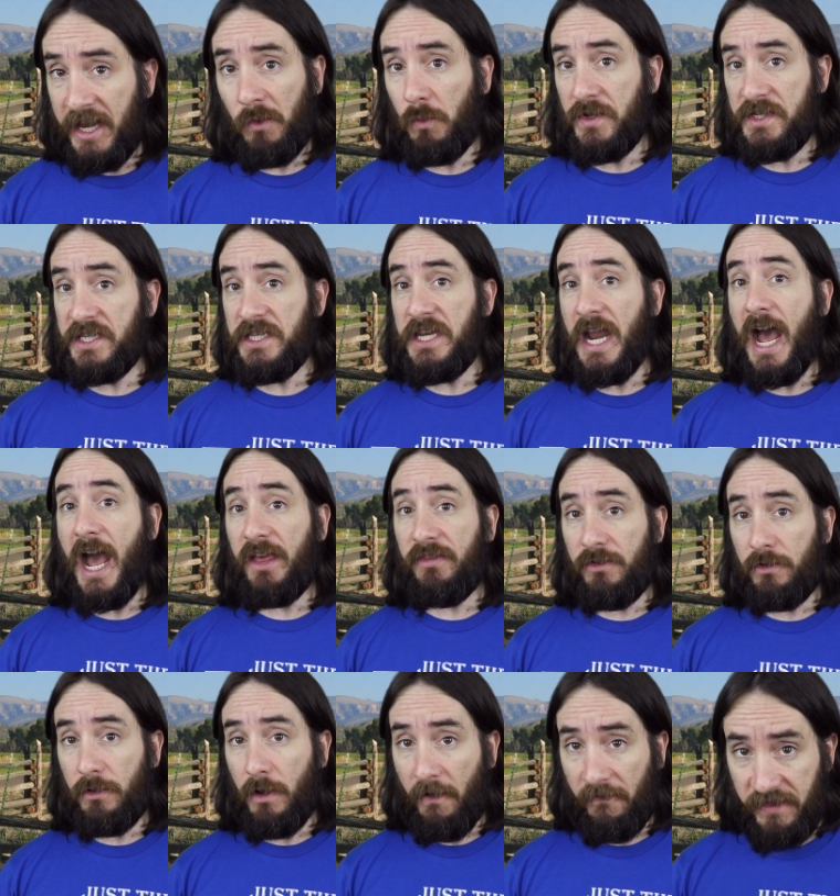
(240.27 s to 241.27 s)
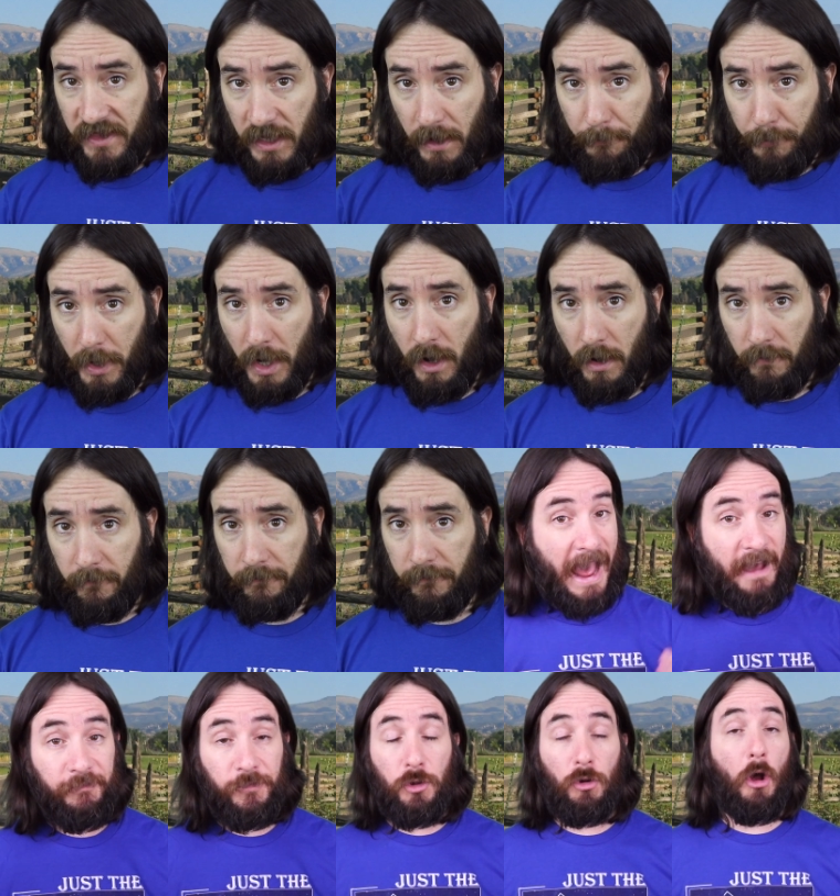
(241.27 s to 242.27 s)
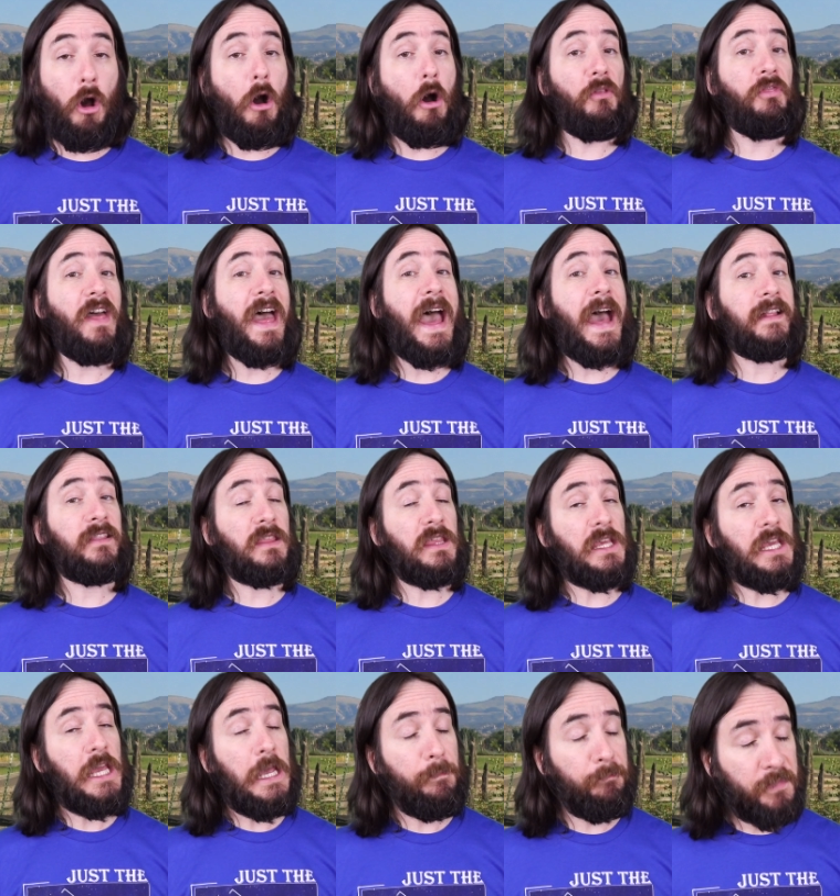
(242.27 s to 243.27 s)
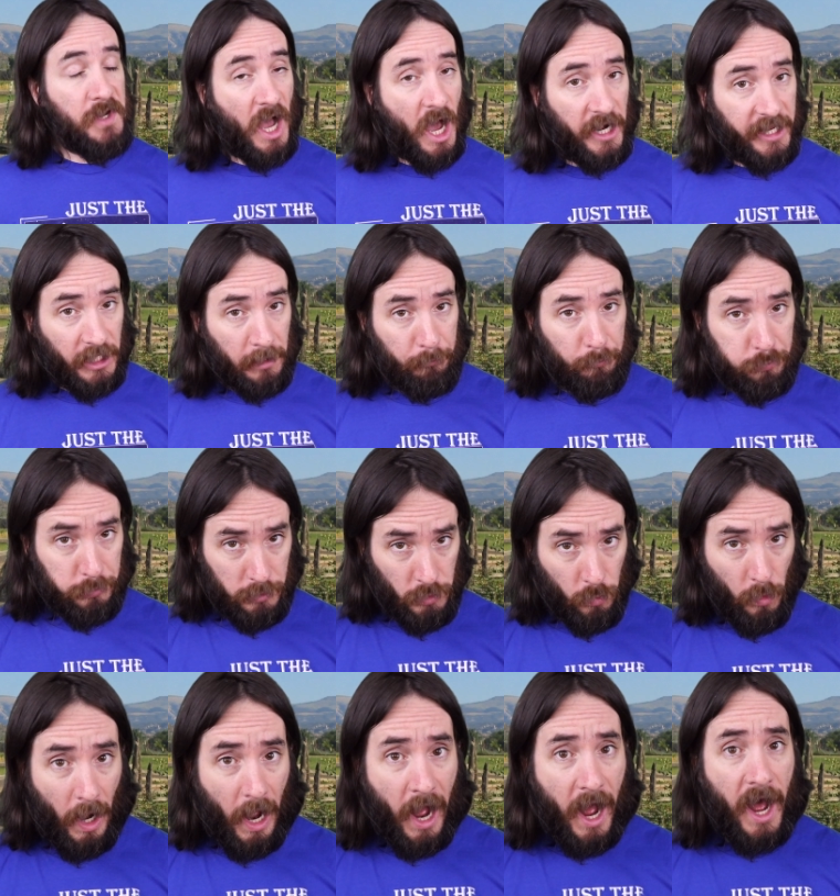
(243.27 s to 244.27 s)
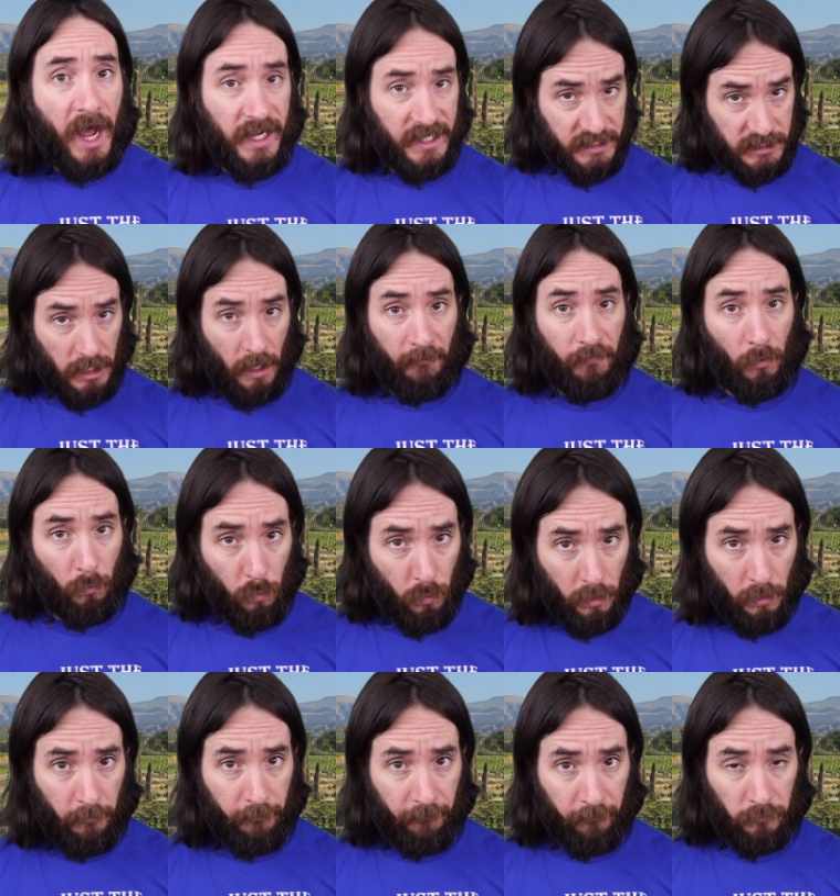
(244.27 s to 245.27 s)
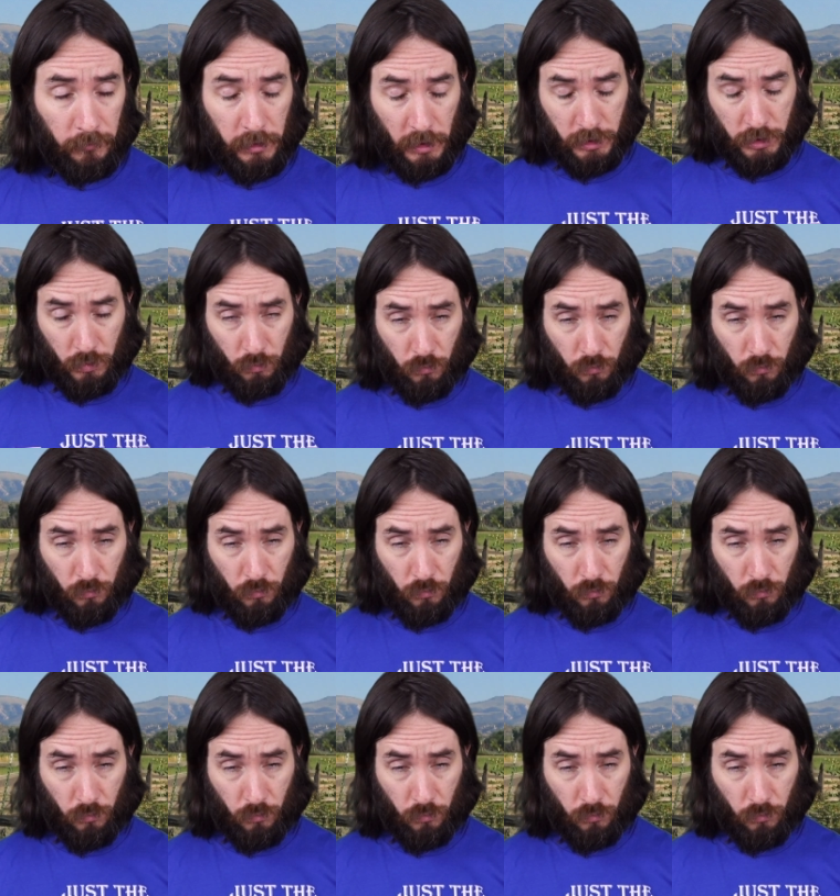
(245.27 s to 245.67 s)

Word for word: and it was neither of the above. After all that, the hypnotic blue eyes of the wolf looked